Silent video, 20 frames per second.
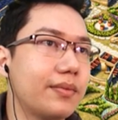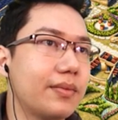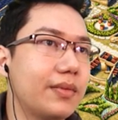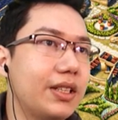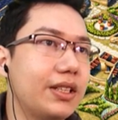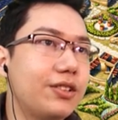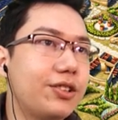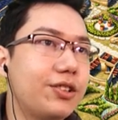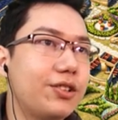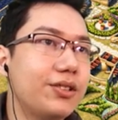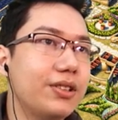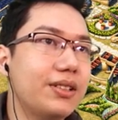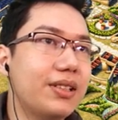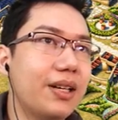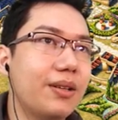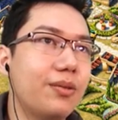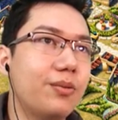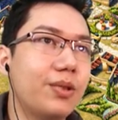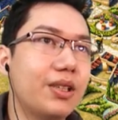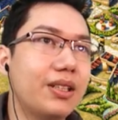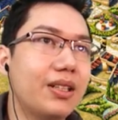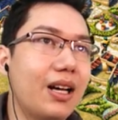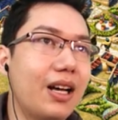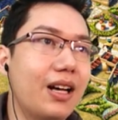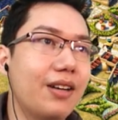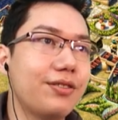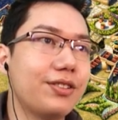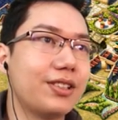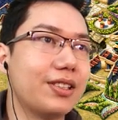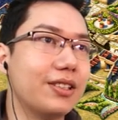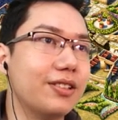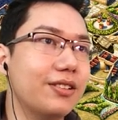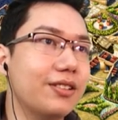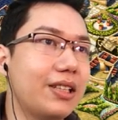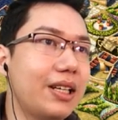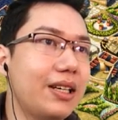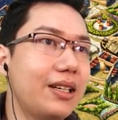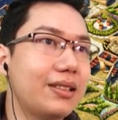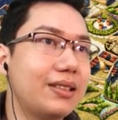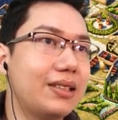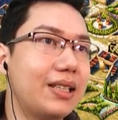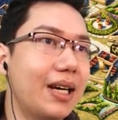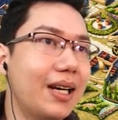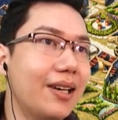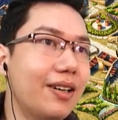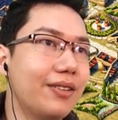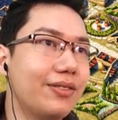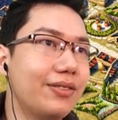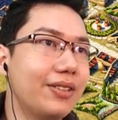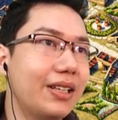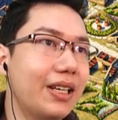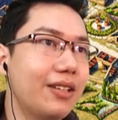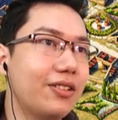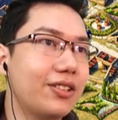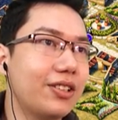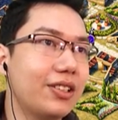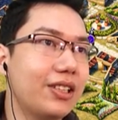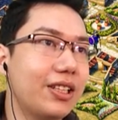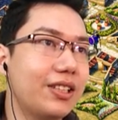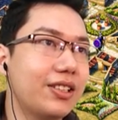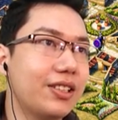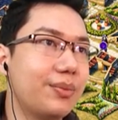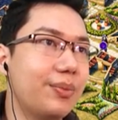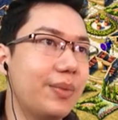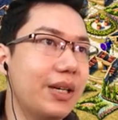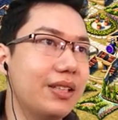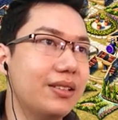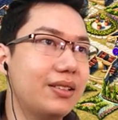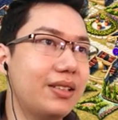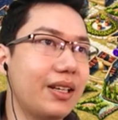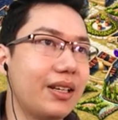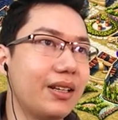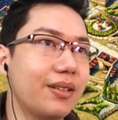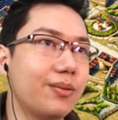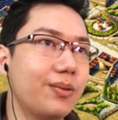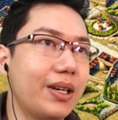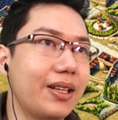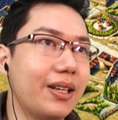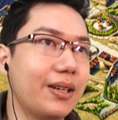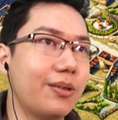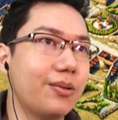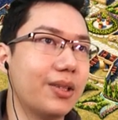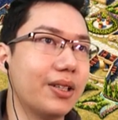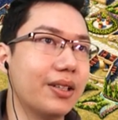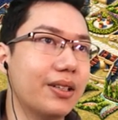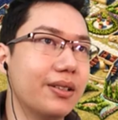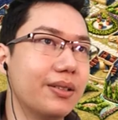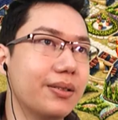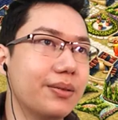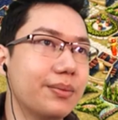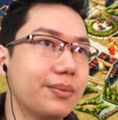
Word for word: These trees that weren't harvested, do they die off again or do they just maintain where they were?